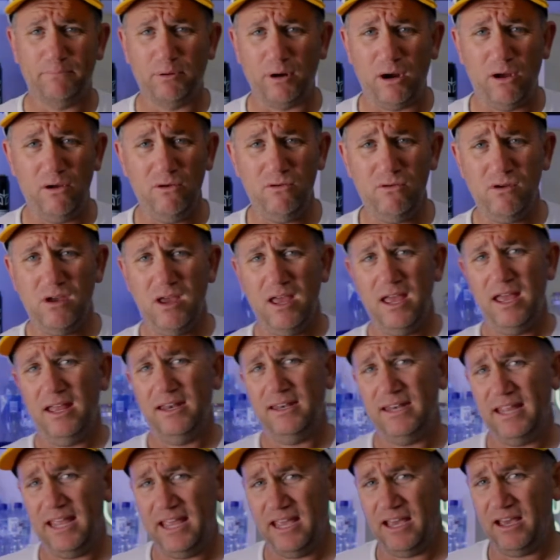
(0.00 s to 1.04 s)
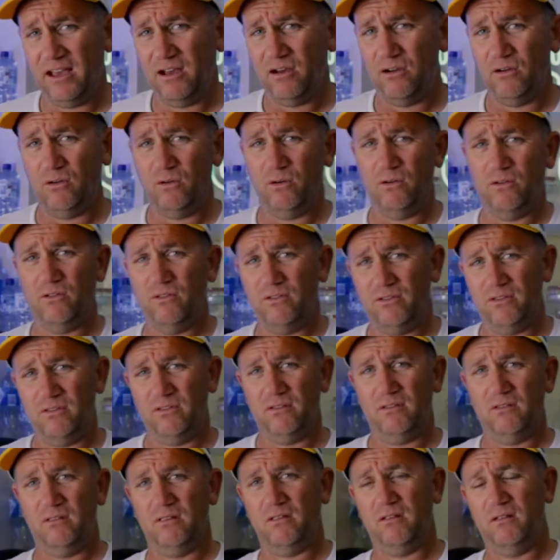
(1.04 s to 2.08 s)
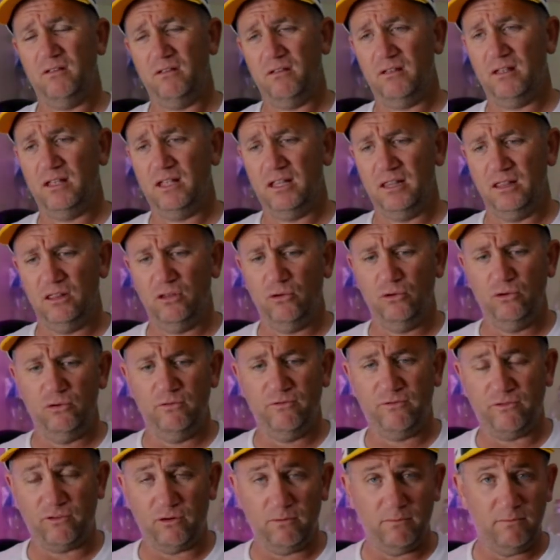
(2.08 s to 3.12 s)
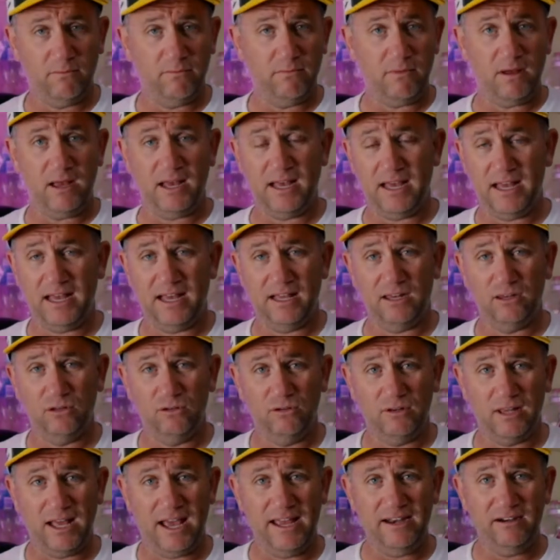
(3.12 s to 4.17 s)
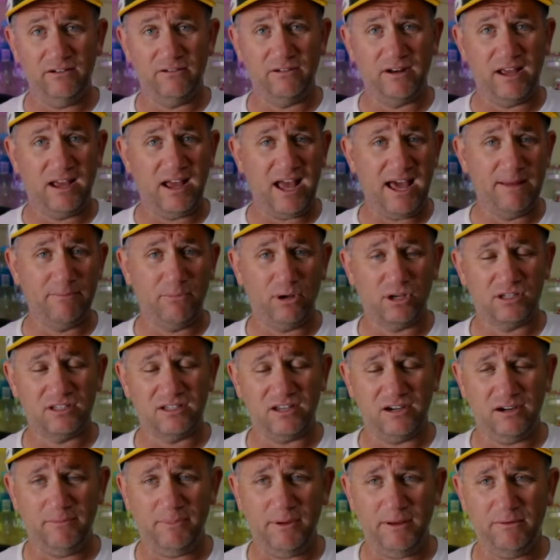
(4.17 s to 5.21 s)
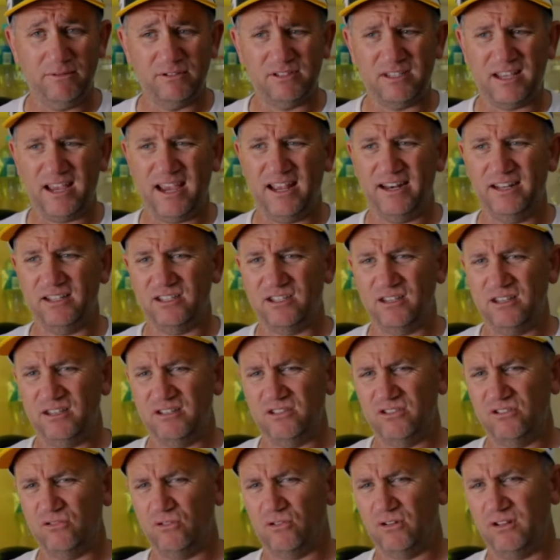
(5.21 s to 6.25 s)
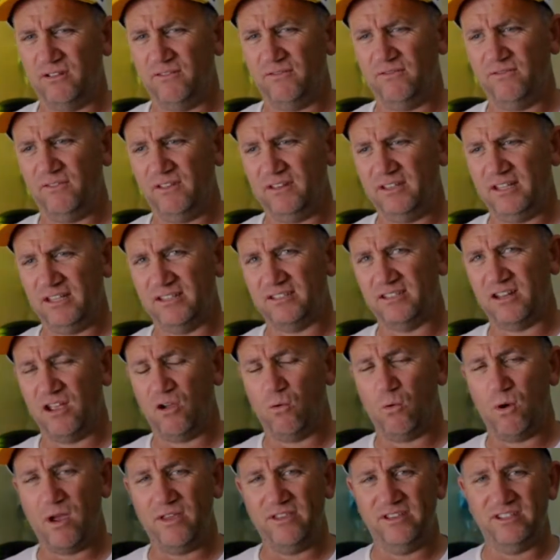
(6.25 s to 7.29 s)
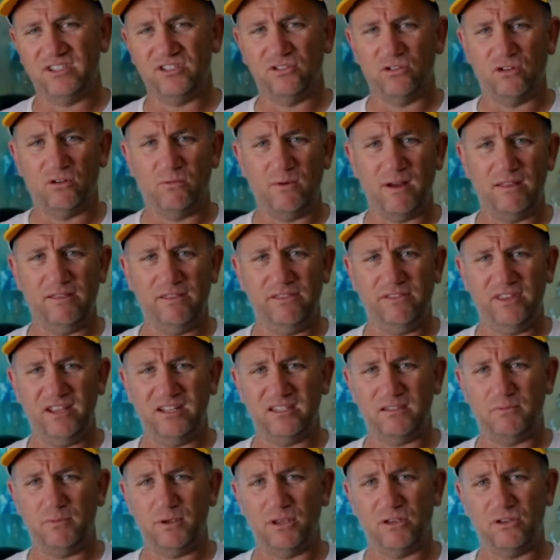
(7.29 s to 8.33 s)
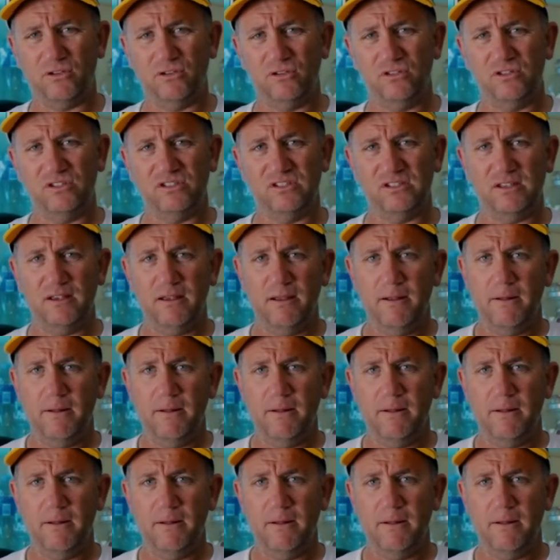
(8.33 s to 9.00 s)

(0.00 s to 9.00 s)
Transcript: Pro. Now, Lou from Lou Later on Unbox Therapy was saying it doesn't know where this sort of one fits, because